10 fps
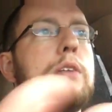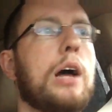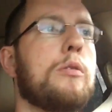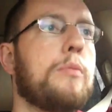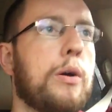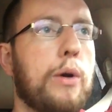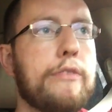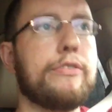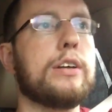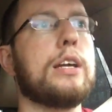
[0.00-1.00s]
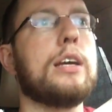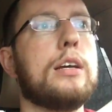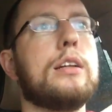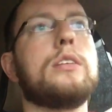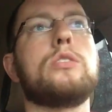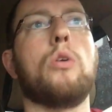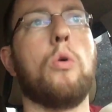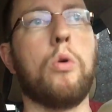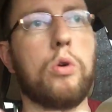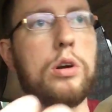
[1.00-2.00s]
time with my wife and kids,
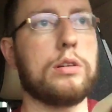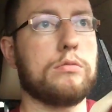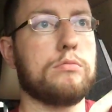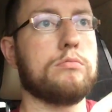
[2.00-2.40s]
or